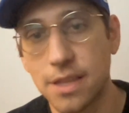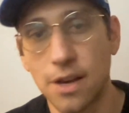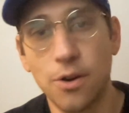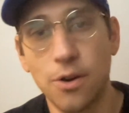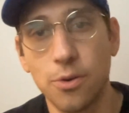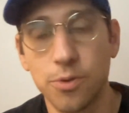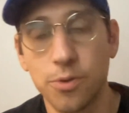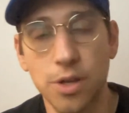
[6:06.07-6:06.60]

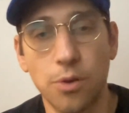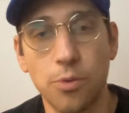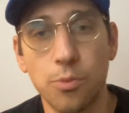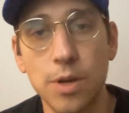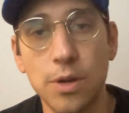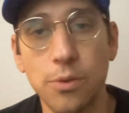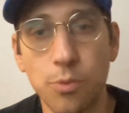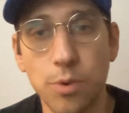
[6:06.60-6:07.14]
oh,
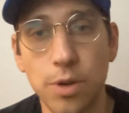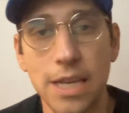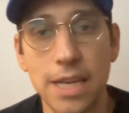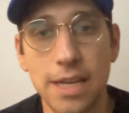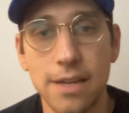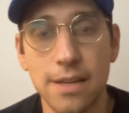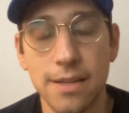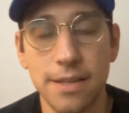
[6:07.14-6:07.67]
we
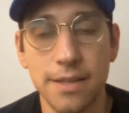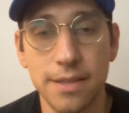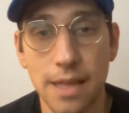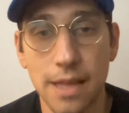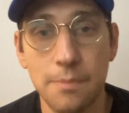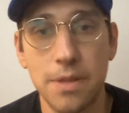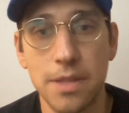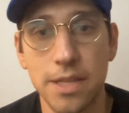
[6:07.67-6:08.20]
needed
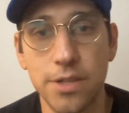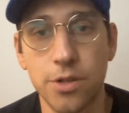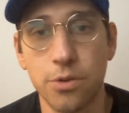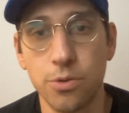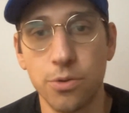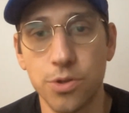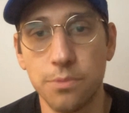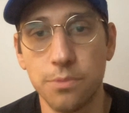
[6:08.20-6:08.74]
them in these
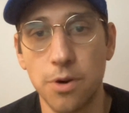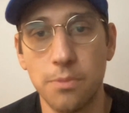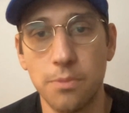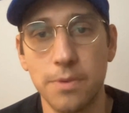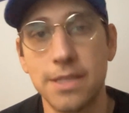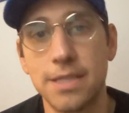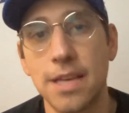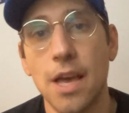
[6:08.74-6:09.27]
crucial
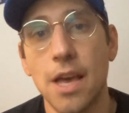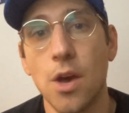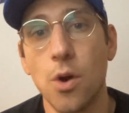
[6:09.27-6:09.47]
moments.